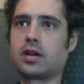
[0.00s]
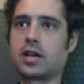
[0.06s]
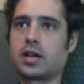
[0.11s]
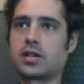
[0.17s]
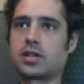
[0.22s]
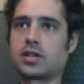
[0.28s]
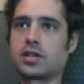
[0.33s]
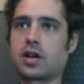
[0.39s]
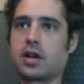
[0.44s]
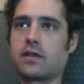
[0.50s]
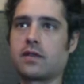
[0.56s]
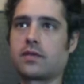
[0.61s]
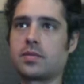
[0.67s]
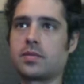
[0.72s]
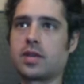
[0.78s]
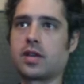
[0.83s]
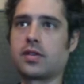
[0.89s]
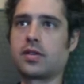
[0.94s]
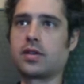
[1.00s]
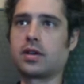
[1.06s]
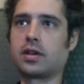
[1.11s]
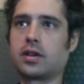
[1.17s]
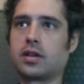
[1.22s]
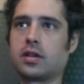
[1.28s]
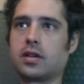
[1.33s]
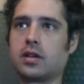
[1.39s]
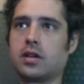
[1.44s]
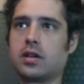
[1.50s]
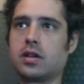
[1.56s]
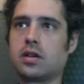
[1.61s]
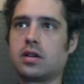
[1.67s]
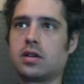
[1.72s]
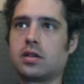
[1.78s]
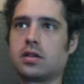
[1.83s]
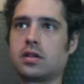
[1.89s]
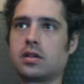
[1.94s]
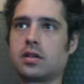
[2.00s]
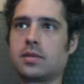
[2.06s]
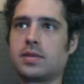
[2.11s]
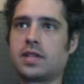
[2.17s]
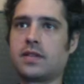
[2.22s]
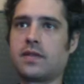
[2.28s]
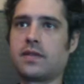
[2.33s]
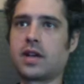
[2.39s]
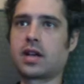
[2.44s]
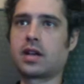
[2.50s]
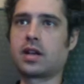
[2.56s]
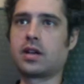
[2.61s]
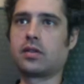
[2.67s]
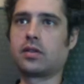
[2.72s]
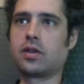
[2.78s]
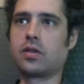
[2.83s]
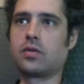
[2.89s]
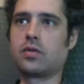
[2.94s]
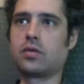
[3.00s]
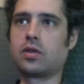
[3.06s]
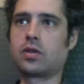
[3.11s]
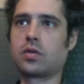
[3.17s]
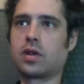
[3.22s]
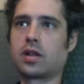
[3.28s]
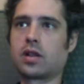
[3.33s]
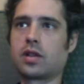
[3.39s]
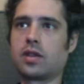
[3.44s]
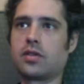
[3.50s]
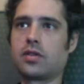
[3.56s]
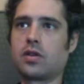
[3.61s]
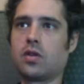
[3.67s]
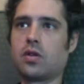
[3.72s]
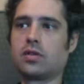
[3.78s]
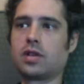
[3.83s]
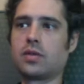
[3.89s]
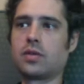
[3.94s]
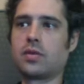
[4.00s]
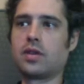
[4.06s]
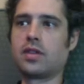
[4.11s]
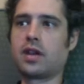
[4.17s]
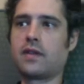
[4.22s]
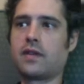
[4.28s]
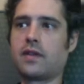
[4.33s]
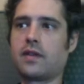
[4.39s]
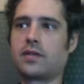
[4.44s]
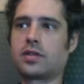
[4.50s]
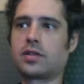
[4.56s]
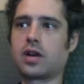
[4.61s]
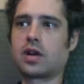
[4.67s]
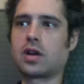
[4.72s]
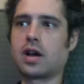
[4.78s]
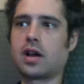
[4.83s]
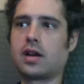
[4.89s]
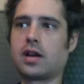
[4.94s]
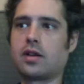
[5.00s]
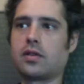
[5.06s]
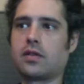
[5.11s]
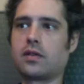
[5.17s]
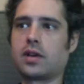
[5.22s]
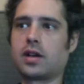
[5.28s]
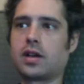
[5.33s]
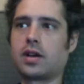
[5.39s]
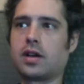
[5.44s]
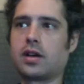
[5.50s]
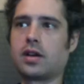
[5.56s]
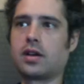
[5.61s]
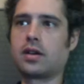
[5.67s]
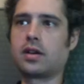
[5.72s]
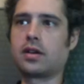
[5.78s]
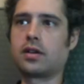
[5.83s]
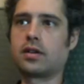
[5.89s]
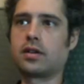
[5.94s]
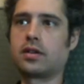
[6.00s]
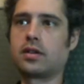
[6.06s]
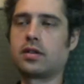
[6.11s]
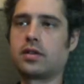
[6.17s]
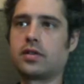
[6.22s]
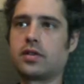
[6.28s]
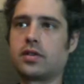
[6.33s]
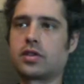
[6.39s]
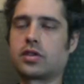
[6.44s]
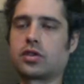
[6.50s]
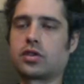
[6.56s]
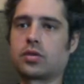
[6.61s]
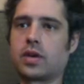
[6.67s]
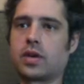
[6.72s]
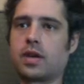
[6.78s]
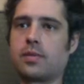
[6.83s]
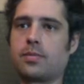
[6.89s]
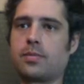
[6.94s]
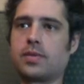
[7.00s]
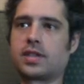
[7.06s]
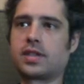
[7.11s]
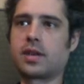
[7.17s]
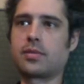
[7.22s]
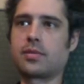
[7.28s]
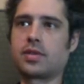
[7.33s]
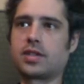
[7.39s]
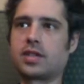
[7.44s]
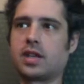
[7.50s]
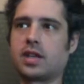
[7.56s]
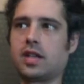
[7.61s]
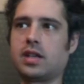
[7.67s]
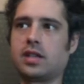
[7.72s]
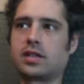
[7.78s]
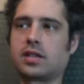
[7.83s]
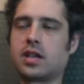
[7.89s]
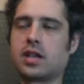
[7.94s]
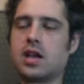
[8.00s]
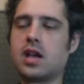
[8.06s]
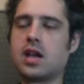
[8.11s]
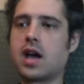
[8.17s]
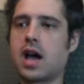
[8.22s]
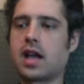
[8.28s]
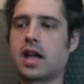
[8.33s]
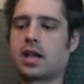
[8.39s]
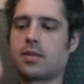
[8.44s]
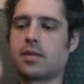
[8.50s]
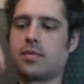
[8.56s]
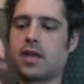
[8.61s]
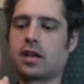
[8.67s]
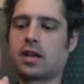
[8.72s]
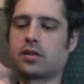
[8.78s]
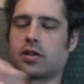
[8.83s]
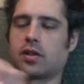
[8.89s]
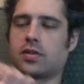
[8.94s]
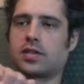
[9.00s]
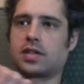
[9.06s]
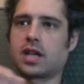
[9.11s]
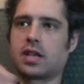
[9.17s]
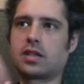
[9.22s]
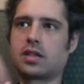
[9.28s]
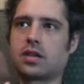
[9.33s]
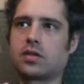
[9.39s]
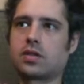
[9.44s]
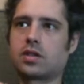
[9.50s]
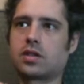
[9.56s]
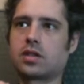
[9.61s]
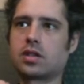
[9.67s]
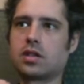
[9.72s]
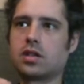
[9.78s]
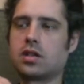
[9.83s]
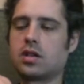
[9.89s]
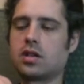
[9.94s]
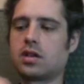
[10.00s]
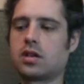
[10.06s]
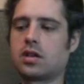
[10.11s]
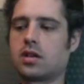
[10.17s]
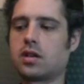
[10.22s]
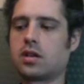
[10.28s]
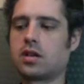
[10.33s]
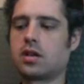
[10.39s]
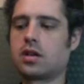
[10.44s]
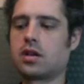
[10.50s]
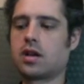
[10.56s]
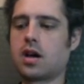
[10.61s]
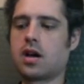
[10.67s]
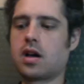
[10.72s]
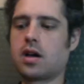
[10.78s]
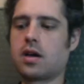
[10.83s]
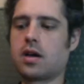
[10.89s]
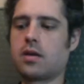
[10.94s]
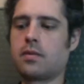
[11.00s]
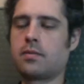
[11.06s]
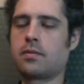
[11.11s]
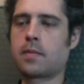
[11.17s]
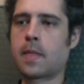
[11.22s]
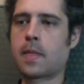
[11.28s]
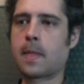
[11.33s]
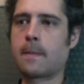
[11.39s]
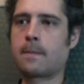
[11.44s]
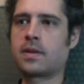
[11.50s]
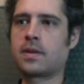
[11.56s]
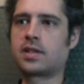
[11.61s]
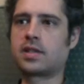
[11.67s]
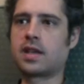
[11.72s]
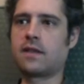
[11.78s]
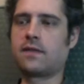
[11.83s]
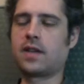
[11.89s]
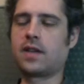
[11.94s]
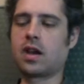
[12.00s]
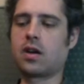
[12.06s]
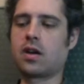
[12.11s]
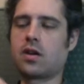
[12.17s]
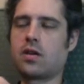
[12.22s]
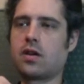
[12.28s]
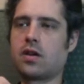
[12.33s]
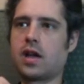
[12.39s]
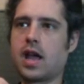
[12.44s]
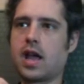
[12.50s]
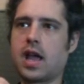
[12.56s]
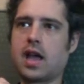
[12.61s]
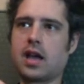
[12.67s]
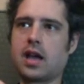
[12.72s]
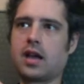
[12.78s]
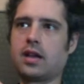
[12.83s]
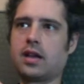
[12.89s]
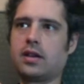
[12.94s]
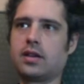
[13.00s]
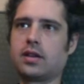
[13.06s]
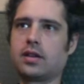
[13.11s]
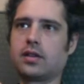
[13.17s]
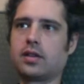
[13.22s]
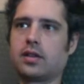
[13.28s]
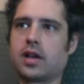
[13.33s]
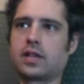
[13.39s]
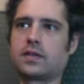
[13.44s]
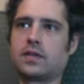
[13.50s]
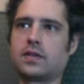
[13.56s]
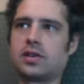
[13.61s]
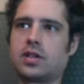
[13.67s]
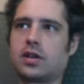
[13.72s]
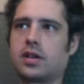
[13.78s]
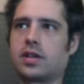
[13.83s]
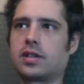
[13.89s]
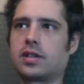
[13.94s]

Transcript: Here's starting from nothing. Let me see if I can load real quickly the only one that I've ever tried over here. There's 3 separate cities. I could make Los Santos, San Fierro, and Las Vegas.